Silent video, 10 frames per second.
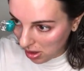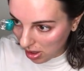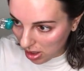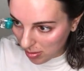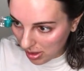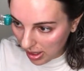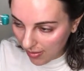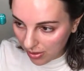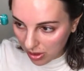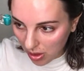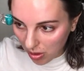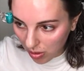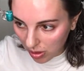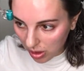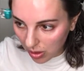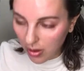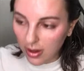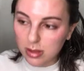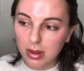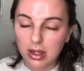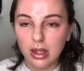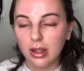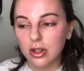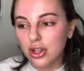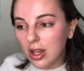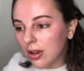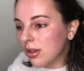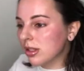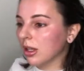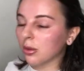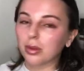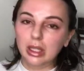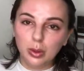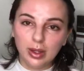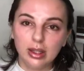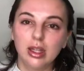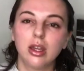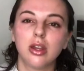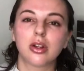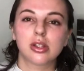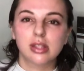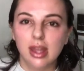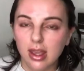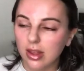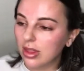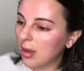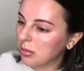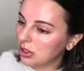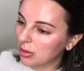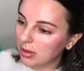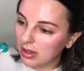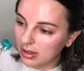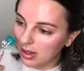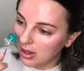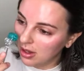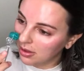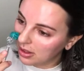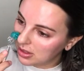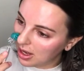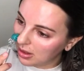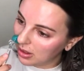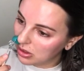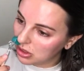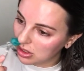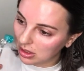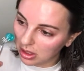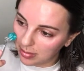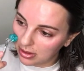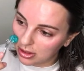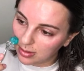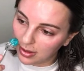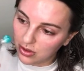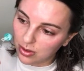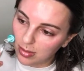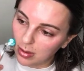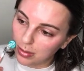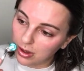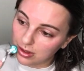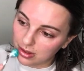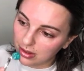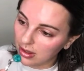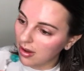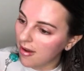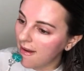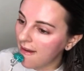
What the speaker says: And even though, you know, cosmetic needling channels heal really quickly, you're staying in the epidermis, like daily is just a little bit too much for me personally.